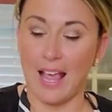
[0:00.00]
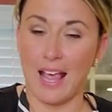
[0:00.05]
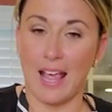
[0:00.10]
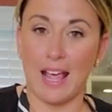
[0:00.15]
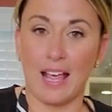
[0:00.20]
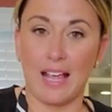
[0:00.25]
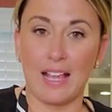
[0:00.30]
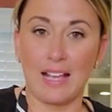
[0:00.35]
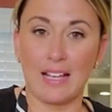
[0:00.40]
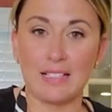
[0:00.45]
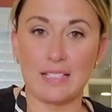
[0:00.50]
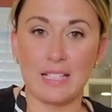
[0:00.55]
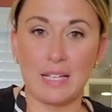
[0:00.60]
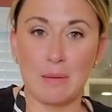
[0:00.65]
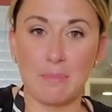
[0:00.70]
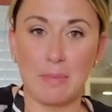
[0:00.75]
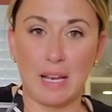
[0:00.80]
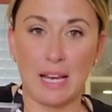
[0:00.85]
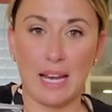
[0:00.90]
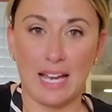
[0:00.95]

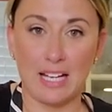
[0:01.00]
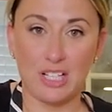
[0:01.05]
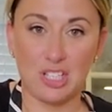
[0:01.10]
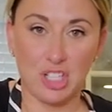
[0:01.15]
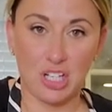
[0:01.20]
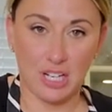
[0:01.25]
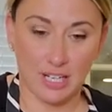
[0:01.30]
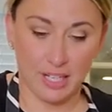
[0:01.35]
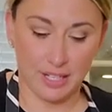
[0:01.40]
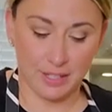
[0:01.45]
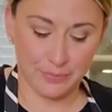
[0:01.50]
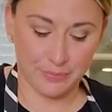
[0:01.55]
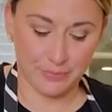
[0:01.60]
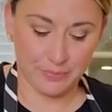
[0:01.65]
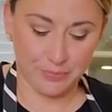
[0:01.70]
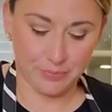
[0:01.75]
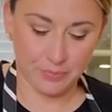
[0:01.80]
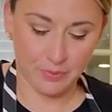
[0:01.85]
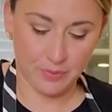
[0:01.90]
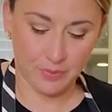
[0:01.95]
and mi leche.
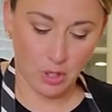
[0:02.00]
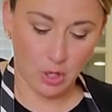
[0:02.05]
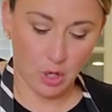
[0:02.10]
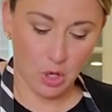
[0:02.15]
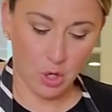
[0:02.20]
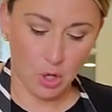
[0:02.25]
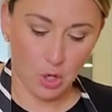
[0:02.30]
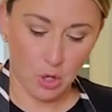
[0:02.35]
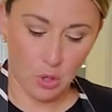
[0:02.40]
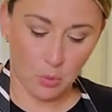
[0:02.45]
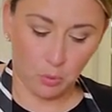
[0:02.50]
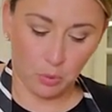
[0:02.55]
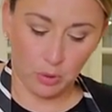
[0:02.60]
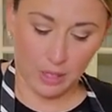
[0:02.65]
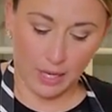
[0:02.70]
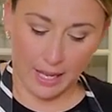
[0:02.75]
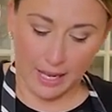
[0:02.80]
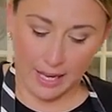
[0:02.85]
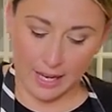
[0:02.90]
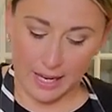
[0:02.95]
We're
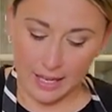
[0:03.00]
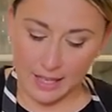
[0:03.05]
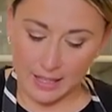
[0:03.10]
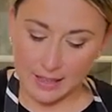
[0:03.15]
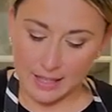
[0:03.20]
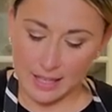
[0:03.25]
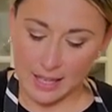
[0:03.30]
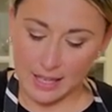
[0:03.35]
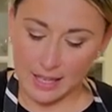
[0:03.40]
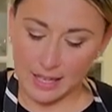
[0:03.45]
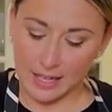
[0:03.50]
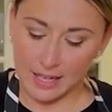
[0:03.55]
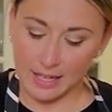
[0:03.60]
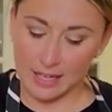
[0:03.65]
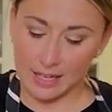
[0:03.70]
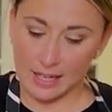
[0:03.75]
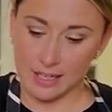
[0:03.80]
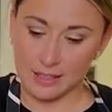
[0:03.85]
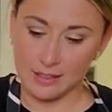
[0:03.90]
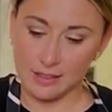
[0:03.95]
gonna add that
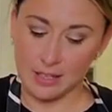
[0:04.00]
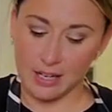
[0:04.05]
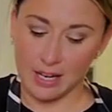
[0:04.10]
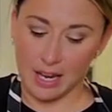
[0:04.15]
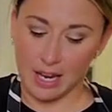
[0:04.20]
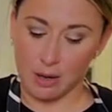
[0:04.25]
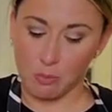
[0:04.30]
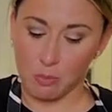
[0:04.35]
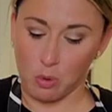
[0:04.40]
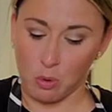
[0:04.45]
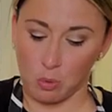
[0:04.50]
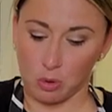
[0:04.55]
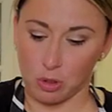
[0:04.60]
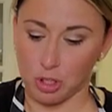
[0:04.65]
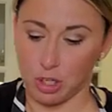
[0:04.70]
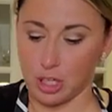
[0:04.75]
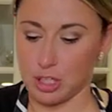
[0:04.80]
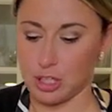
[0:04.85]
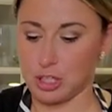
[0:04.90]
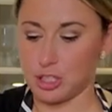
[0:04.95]
in, and what we're
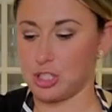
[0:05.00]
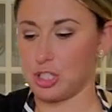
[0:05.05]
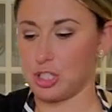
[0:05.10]
gonna